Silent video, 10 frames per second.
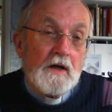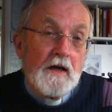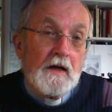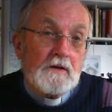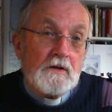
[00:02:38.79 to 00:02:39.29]

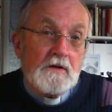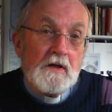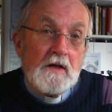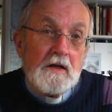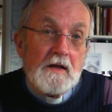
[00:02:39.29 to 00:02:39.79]
at
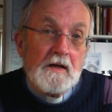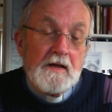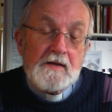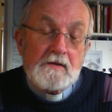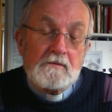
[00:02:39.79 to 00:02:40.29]
the
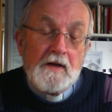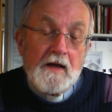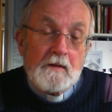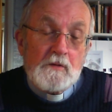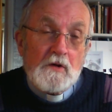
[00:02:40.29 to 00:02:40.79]
list of
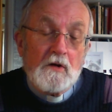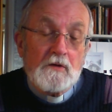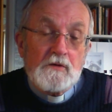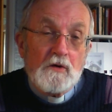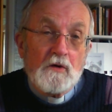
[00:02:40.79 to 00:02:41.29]
names
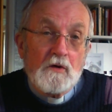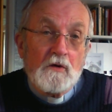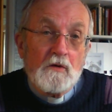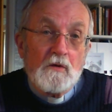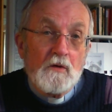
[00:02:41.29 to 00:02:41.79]
on
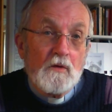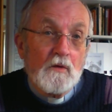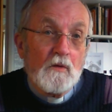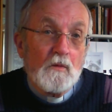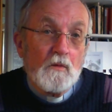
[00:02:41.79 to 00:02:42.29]
your
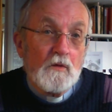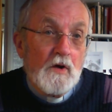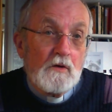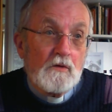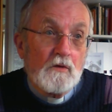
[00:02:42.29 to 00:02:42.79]

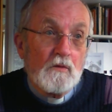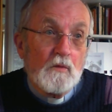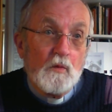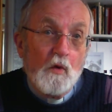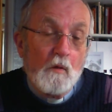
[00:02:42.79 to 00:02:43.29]
local
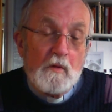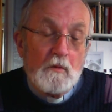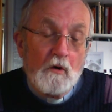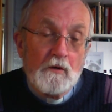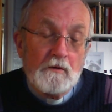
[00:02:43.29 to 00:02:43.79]
war
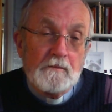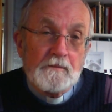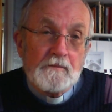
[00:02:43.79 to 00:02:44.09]
memorial,